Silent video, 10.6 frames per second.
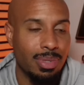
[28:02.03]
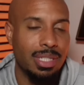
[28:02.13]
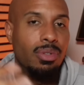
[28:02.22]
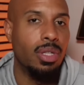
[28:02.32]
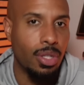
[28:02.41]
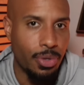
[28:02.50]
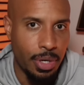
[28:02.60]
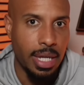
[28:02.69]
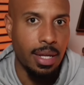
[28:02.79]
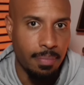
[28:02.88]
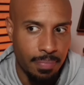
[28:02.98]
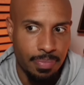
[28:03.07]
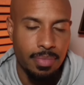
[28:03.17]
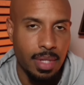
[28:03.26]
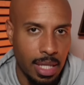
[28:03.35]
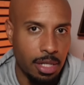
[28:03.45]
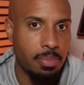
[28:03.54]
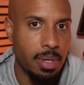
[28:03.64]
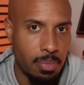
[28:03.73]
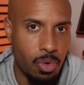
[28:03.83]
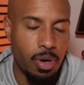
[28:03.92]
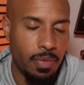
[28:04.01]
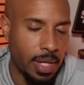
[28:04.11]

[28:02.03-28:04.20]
he was still learning a little bit more